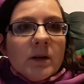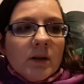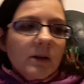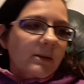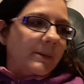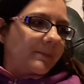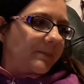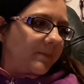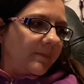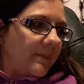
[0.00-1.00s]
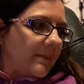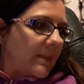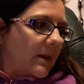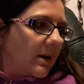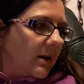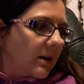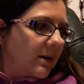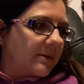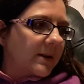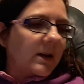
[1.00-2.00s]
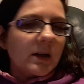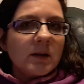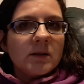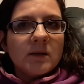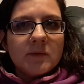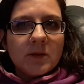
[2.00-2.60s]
Anyway, for R, I